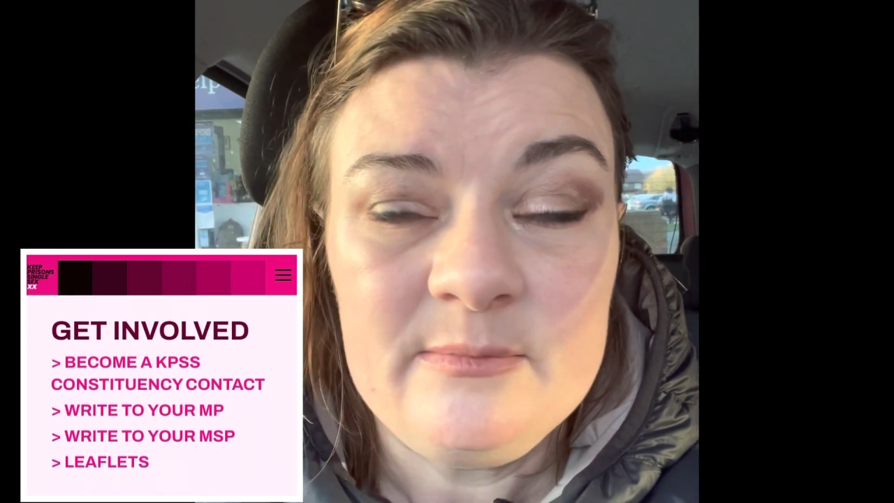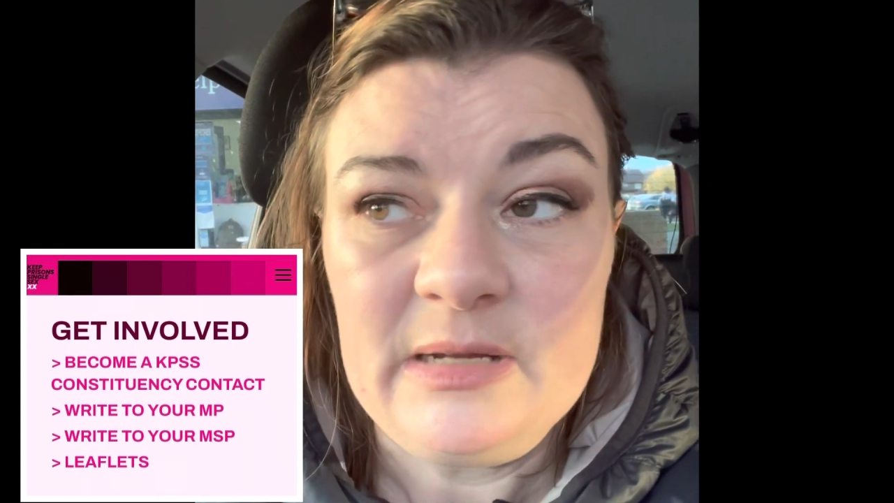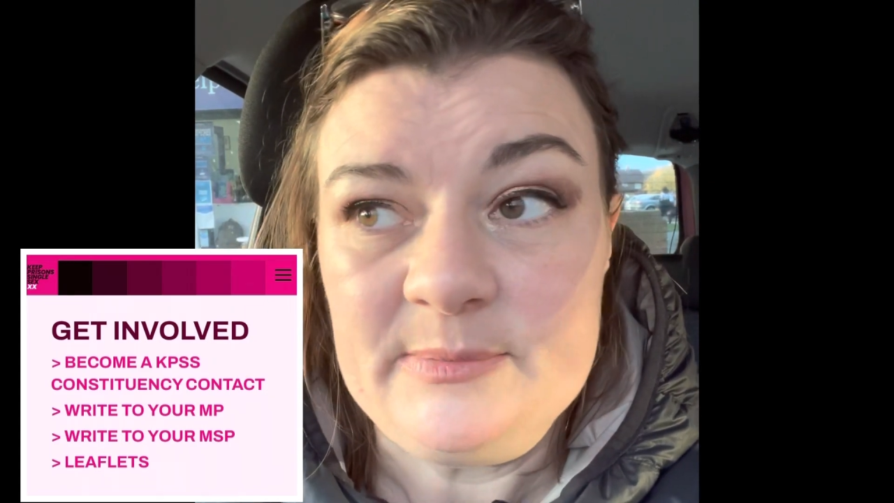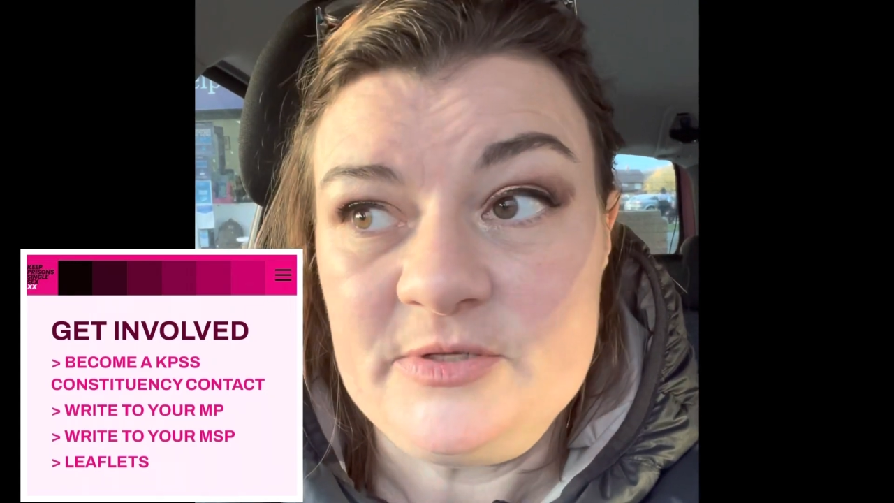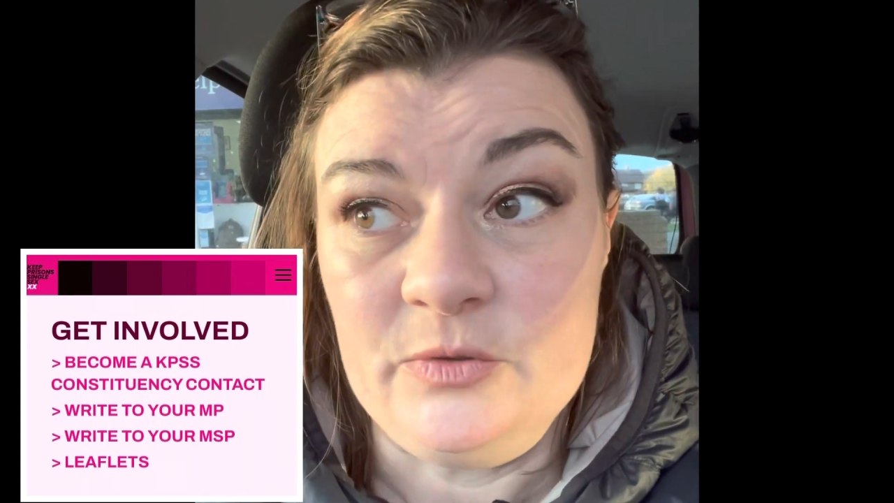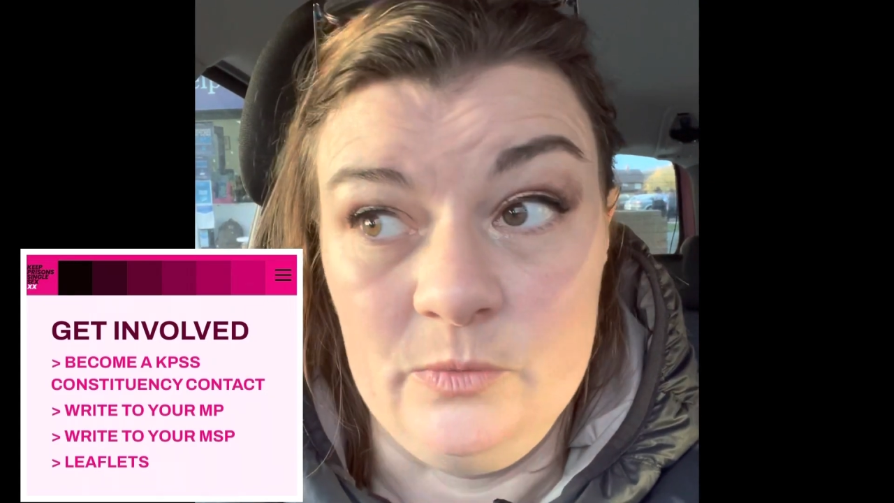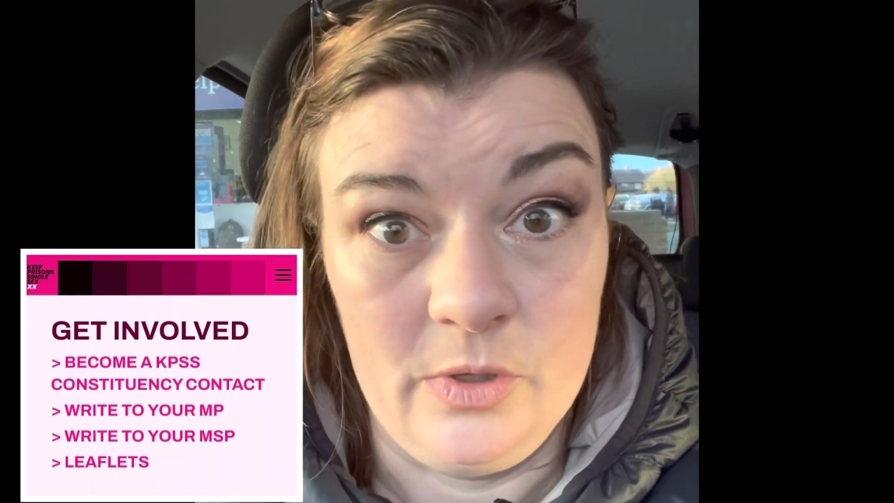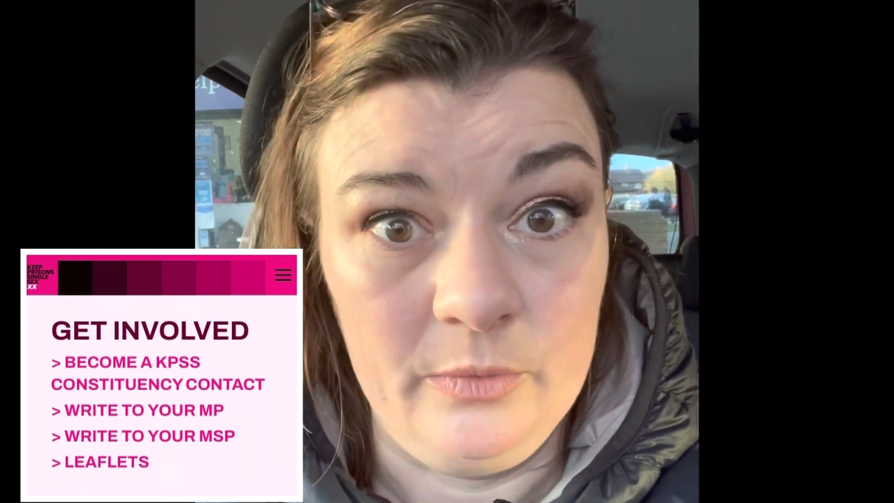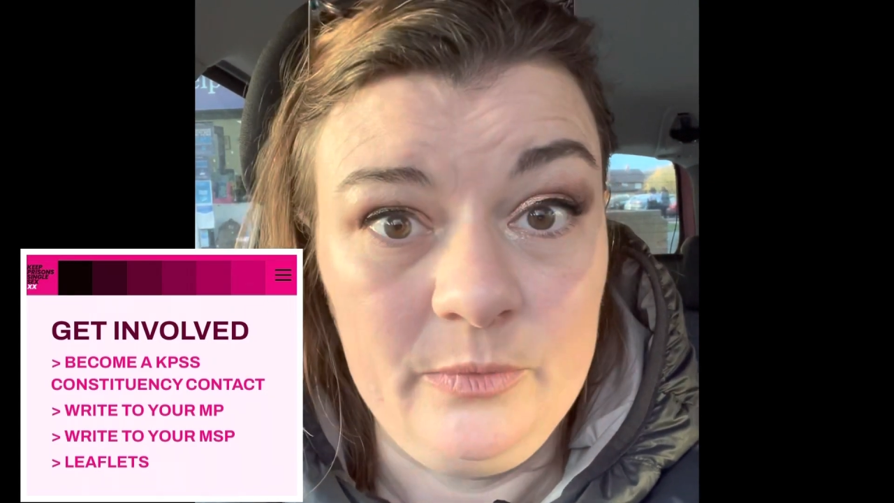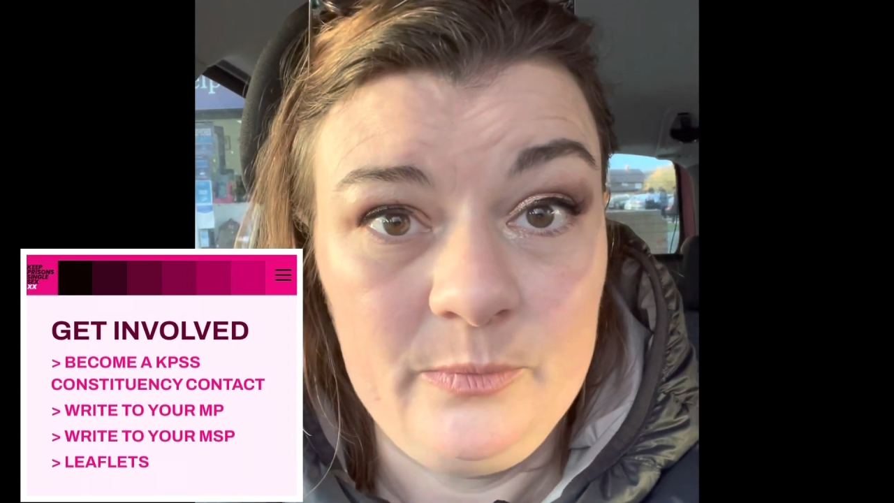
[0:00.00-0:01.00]
Perhaps you
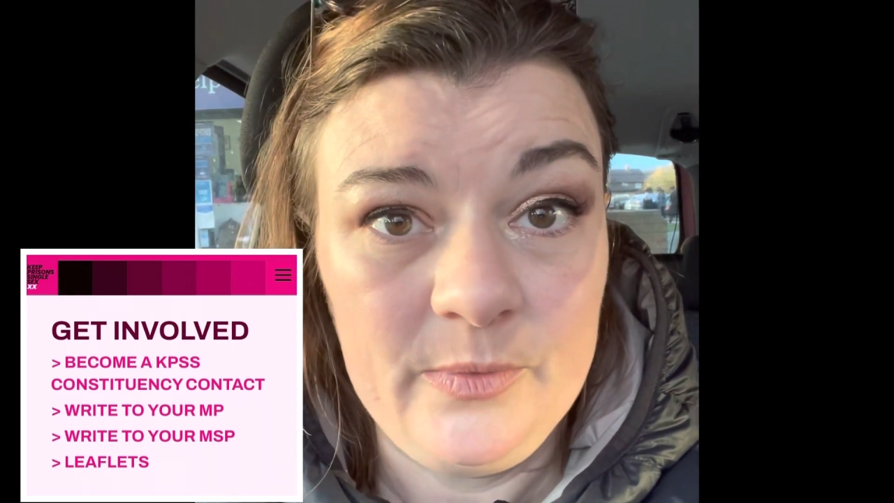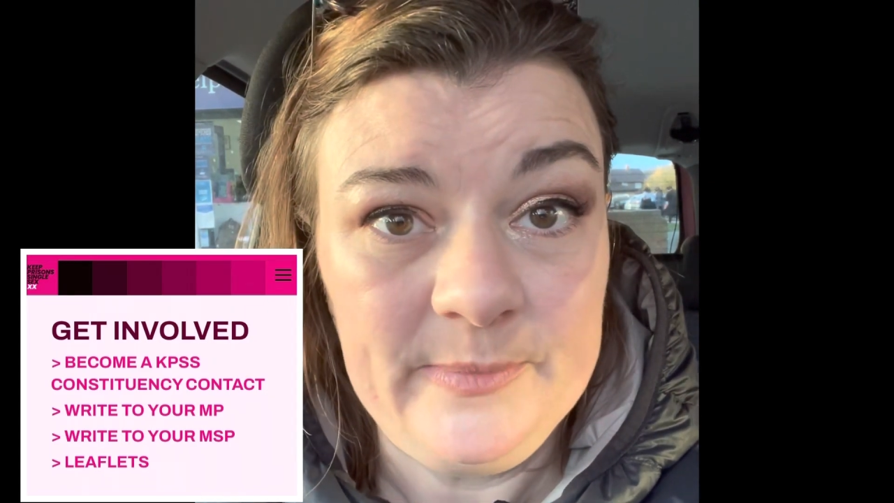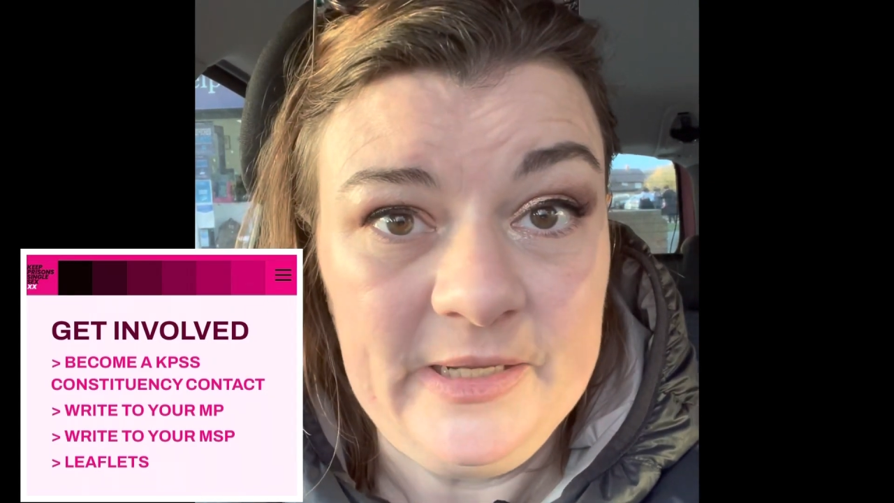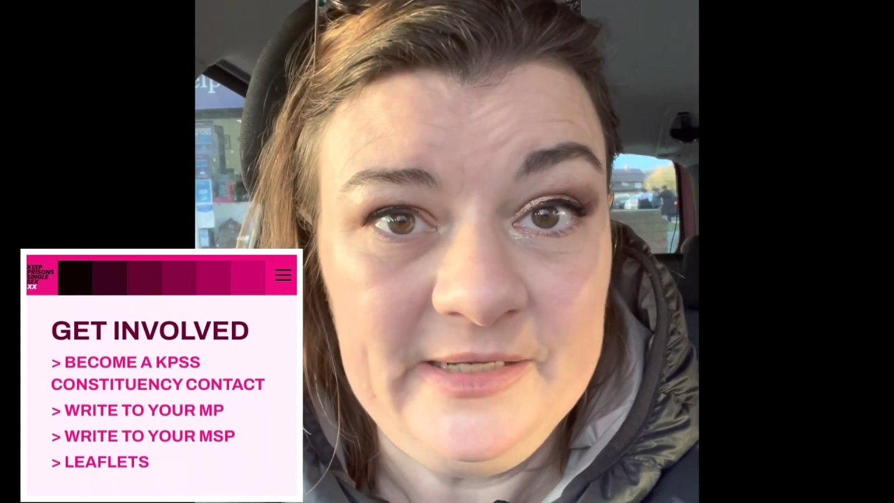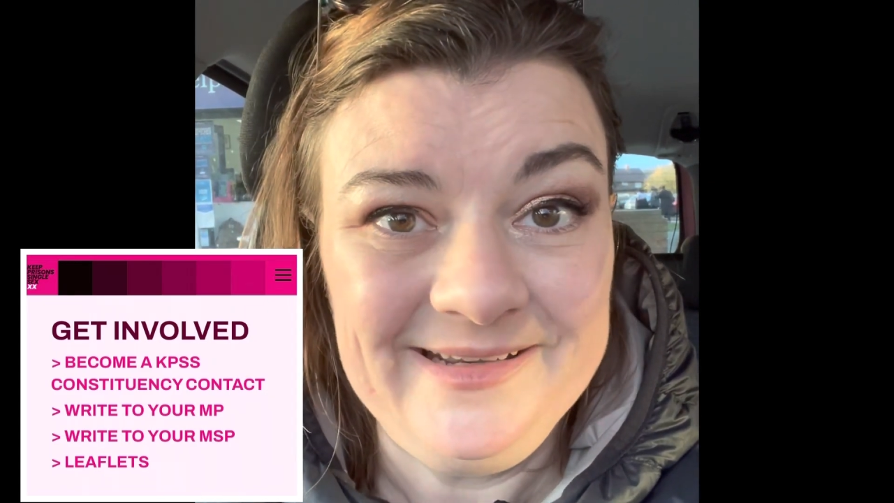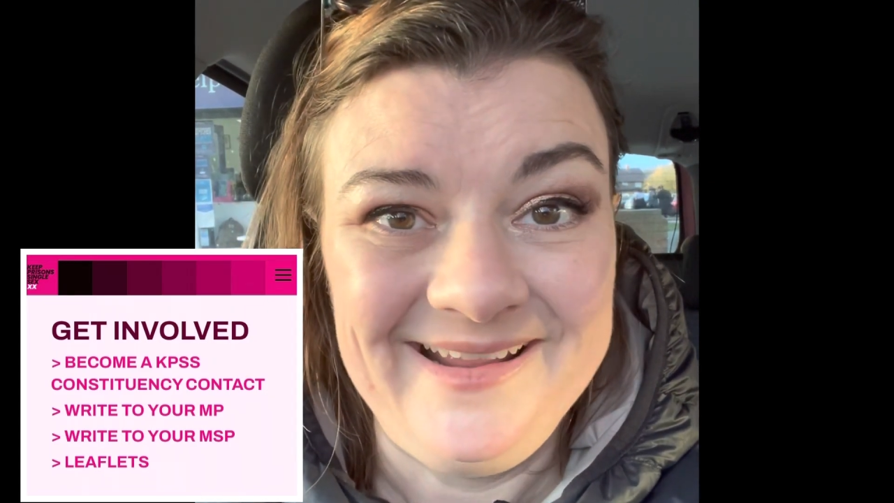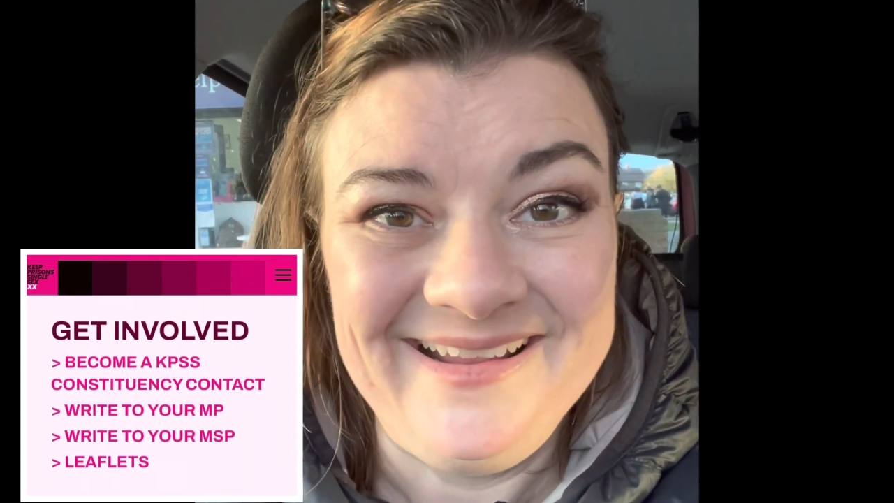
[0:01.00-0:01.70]
know a woman